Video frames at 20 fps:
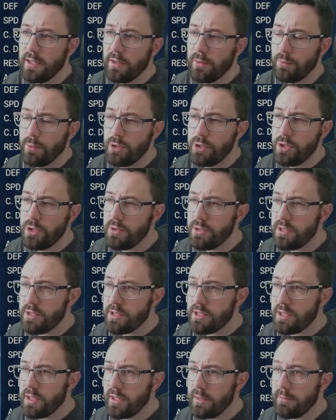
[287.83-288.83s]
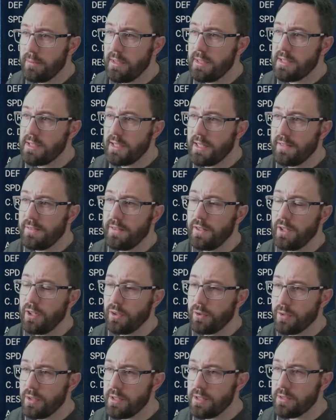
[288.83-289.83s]
reduces turn meter if he
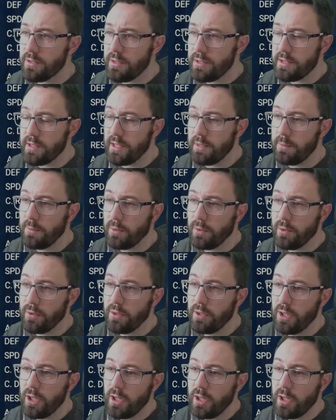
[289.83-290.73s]
crits on his A1.